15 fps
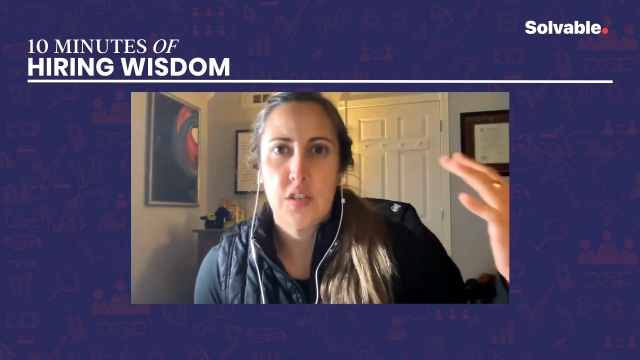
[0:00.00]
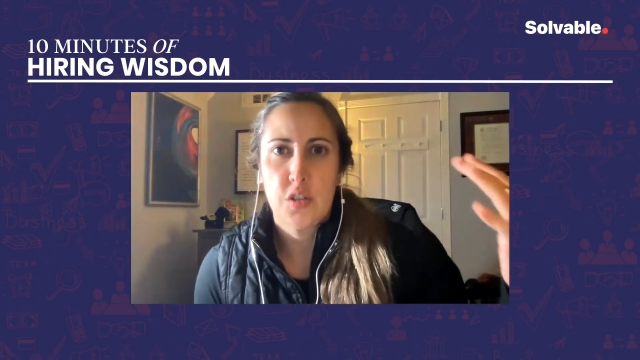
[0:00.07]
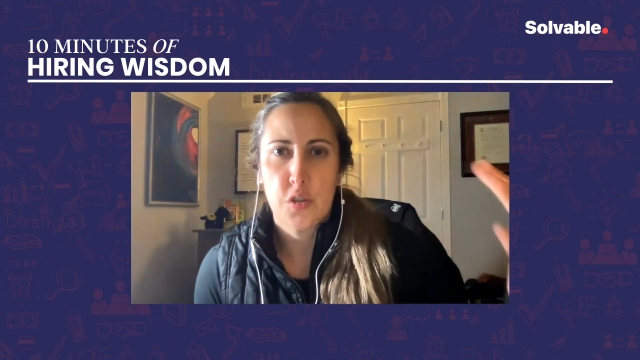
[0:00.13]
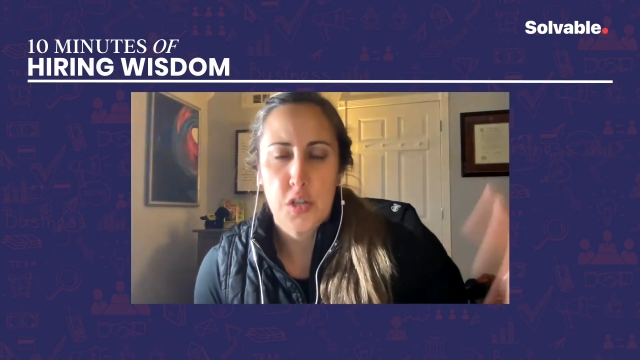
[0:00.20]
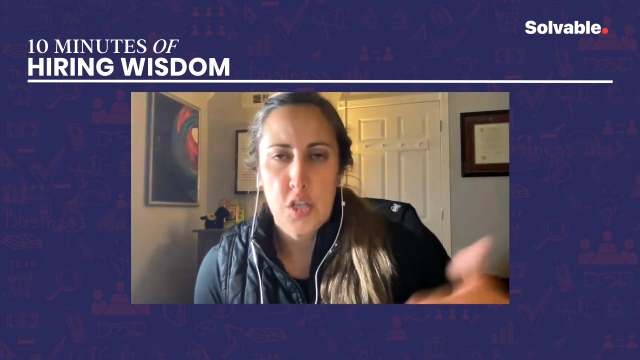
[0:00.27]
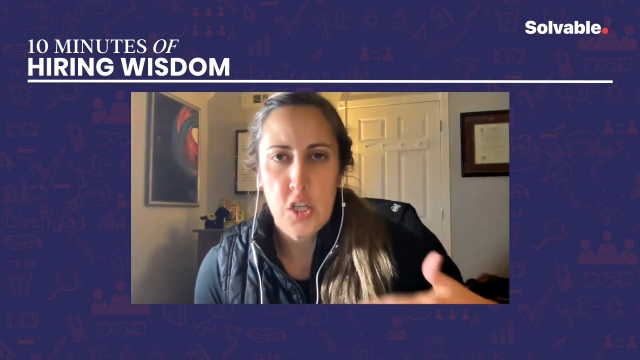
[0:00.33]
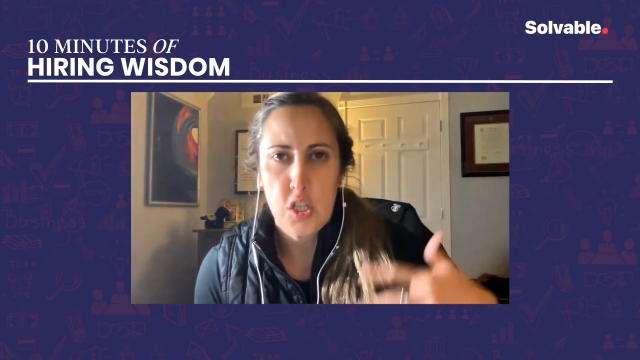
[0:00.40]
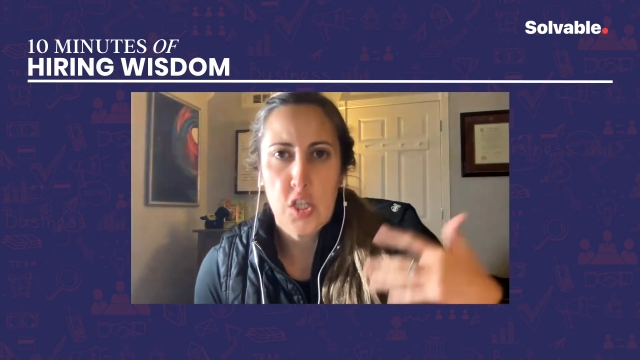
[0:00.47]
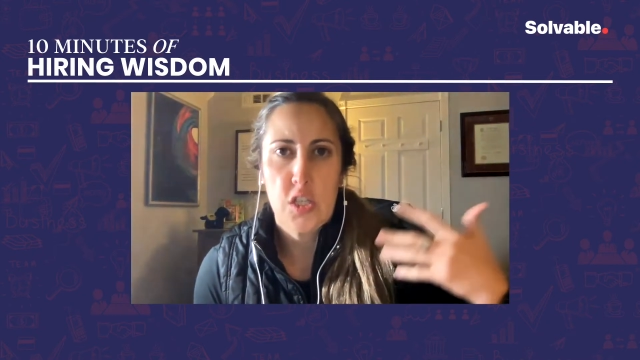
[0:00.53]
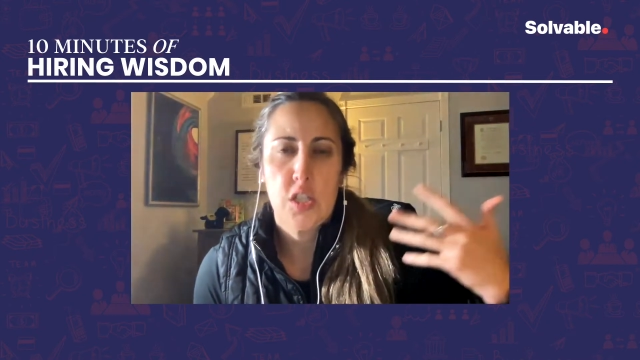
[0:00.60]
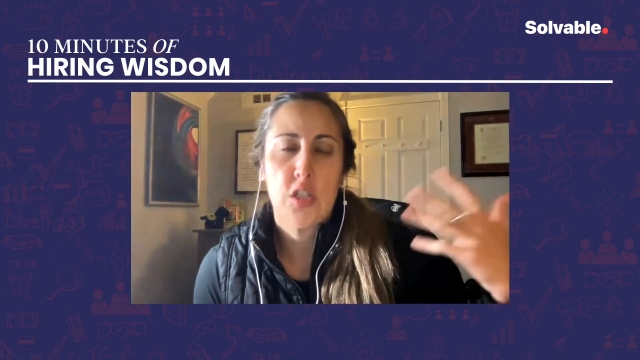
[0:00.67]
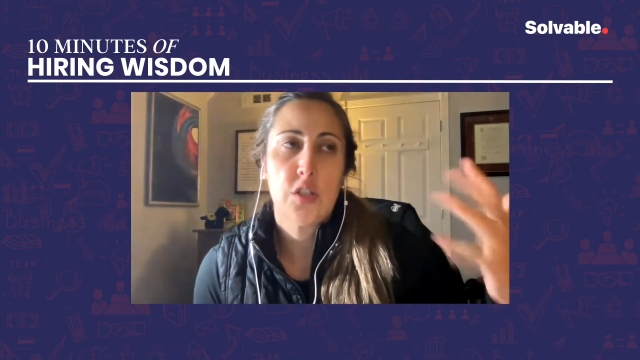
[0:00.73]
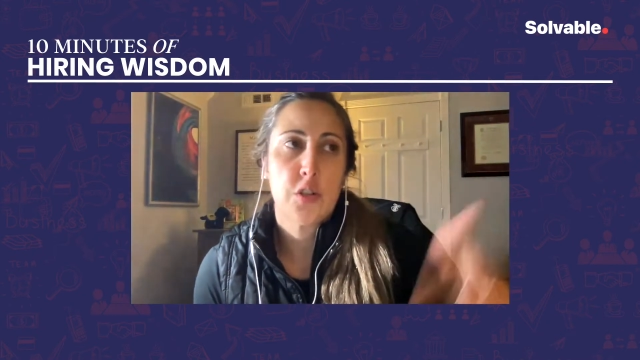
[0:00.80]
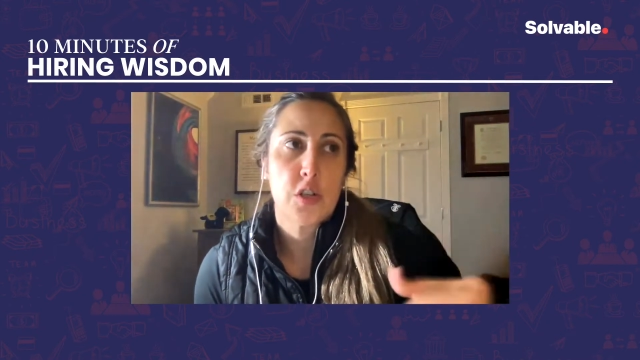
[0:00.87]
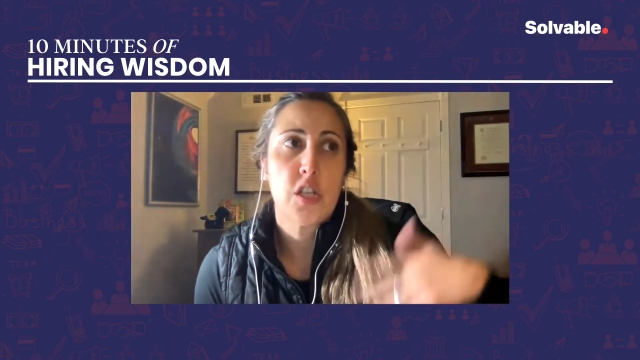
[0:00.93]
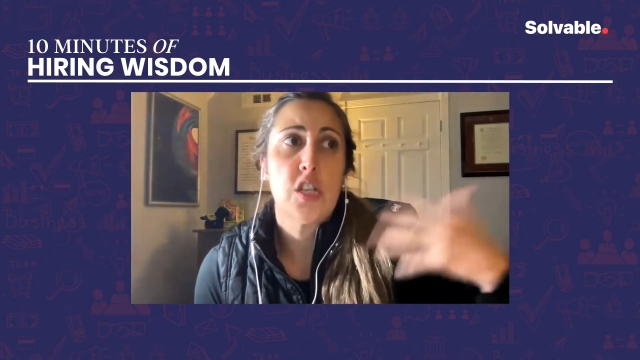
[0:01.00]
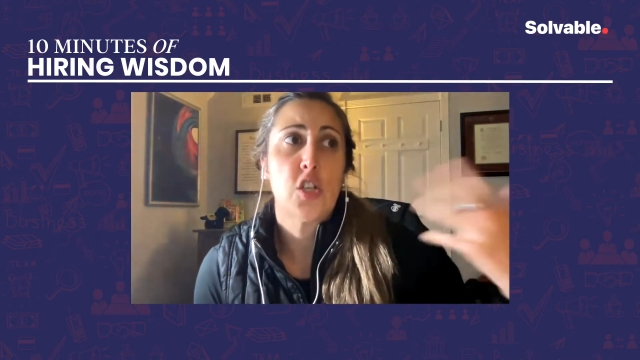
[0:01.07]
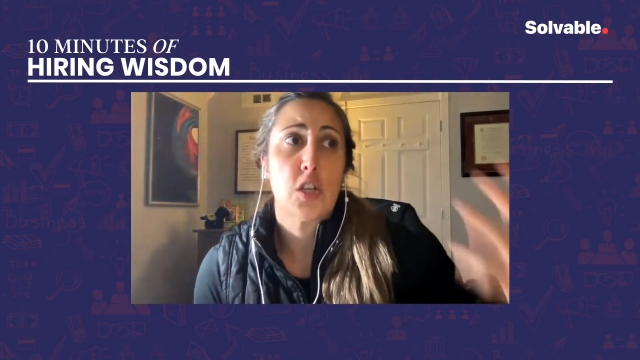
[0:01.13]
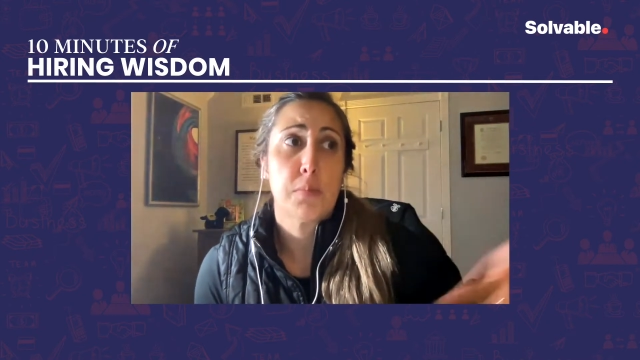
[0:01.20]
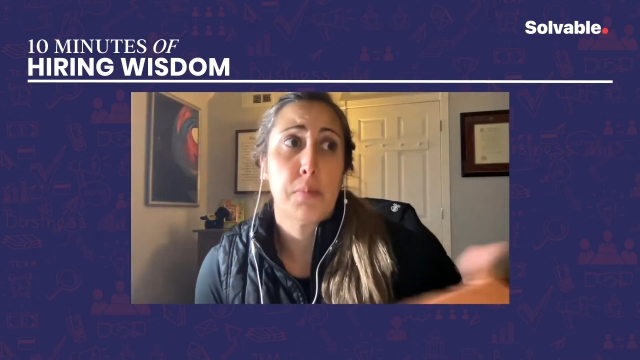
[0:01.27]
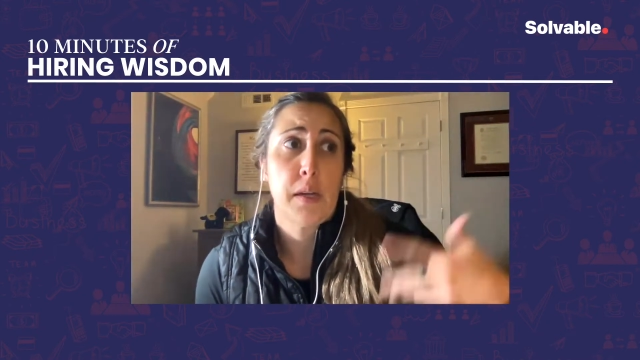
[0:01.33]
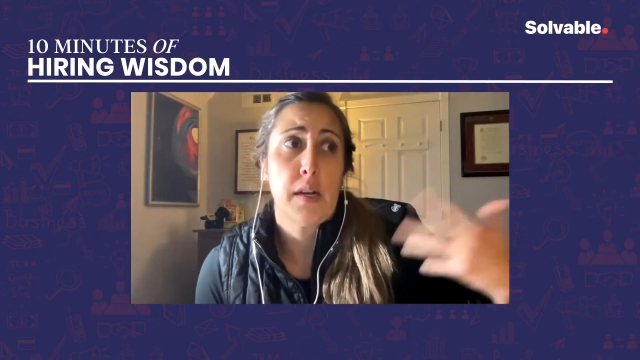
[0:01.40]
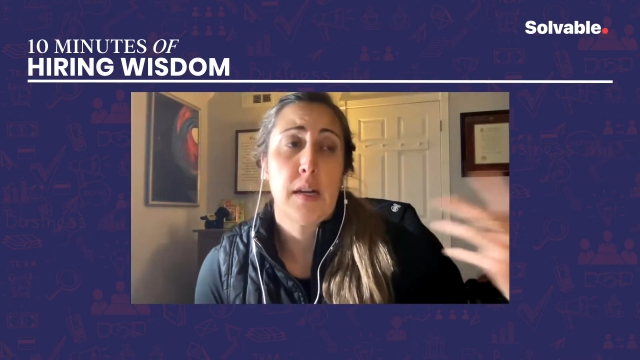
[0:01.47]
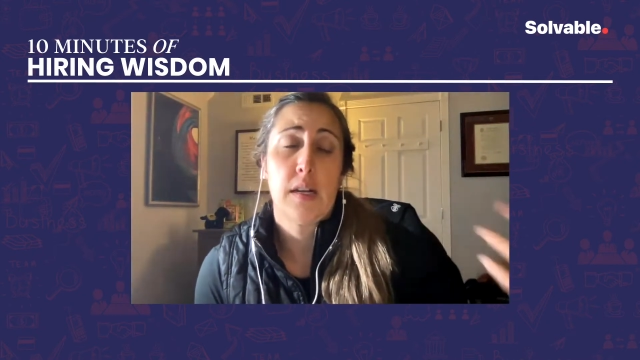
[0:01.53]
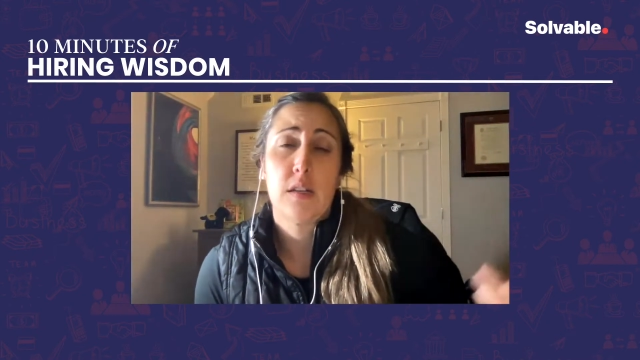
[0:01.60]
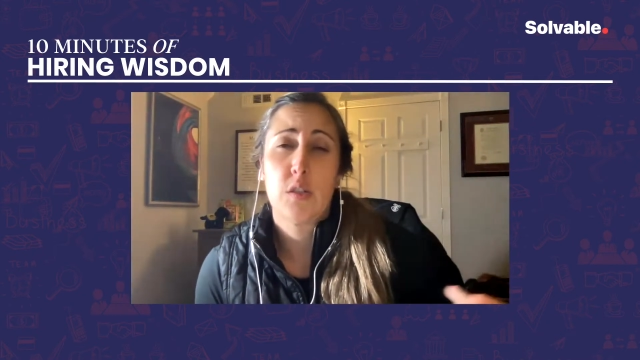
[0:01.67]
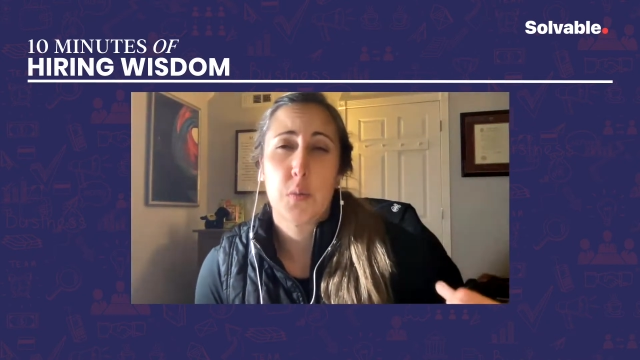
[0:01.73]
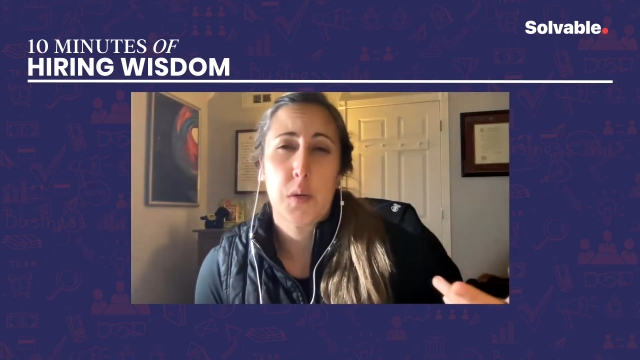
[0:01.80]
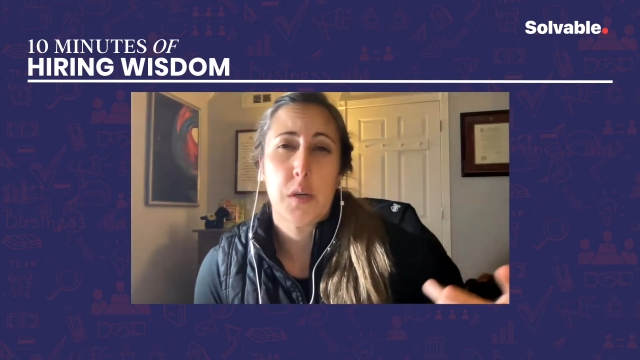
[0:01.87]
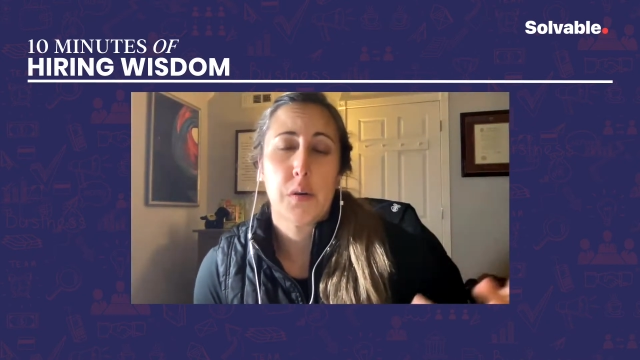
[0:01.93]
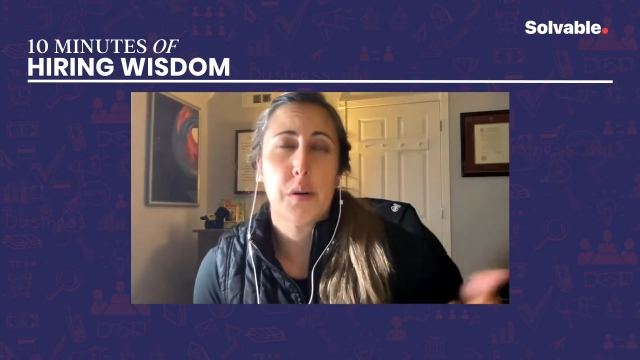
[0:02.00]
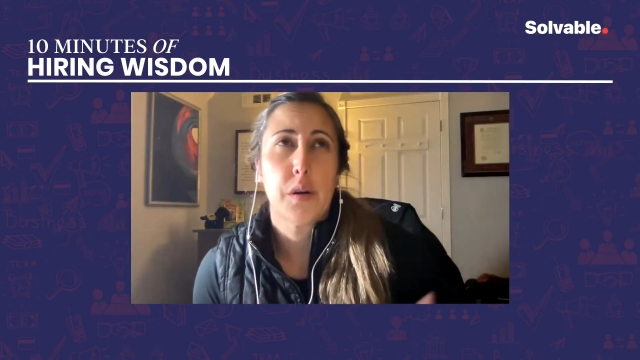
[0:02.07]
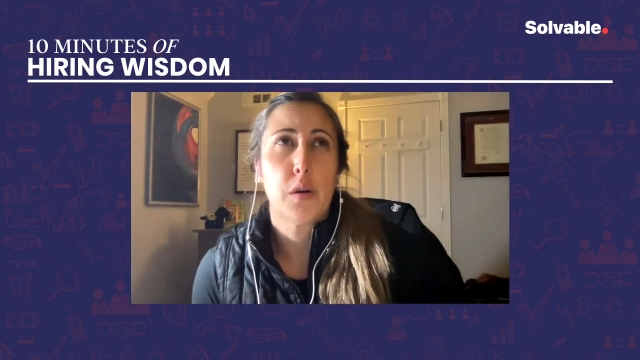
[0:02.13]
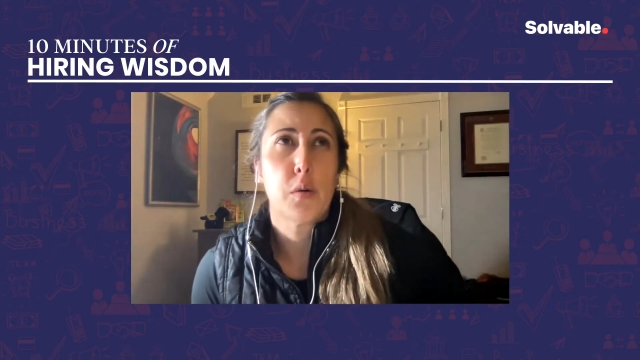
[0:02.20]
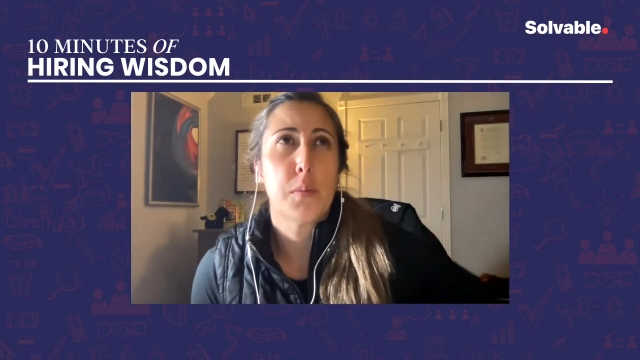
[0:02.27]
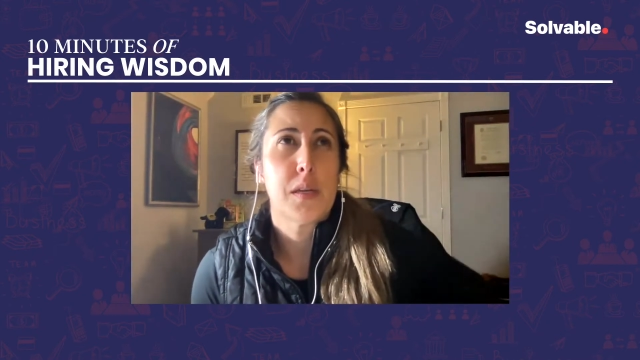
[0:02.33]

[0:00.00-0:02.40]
and strategic planning as we grew.